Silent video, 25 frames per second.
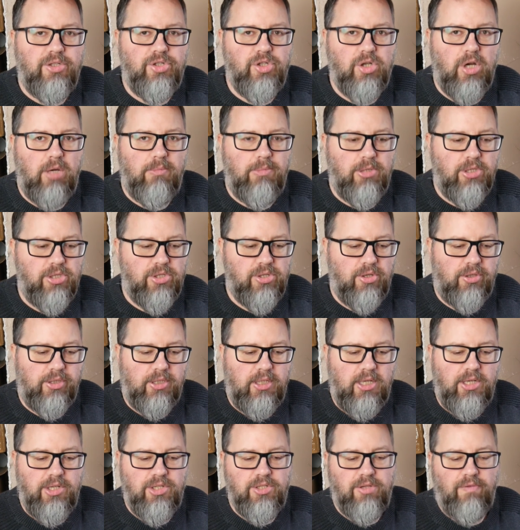Germans on the
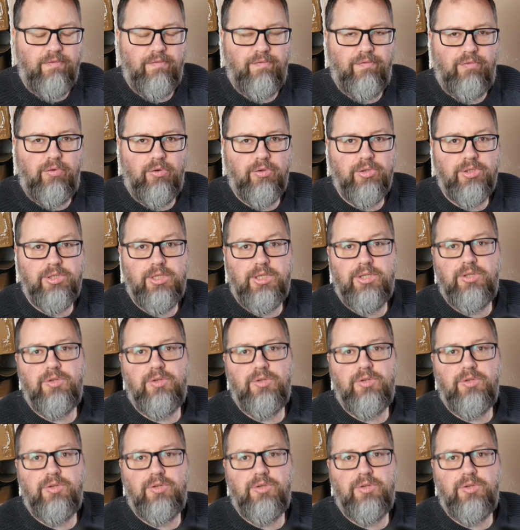Eastern Front.